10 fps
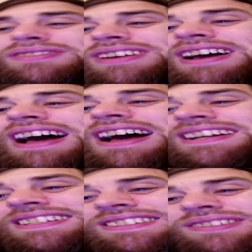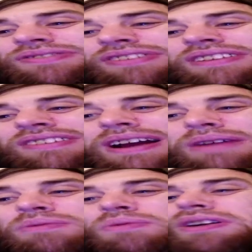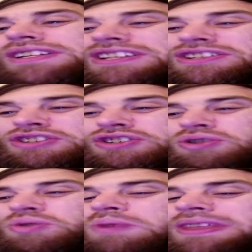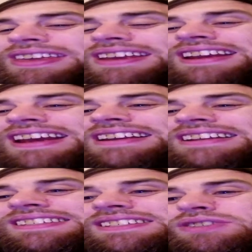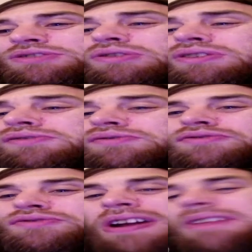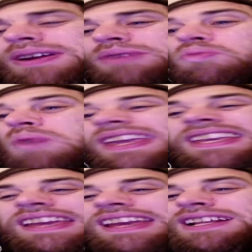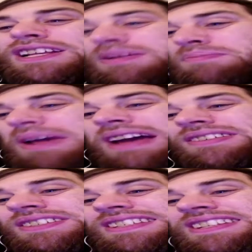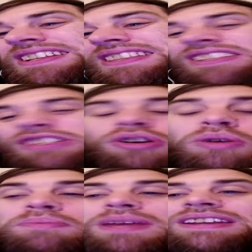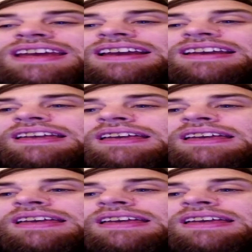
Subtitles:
hard to figure out what to do with it, and it's sort of very weak in comparison to the zombie deck.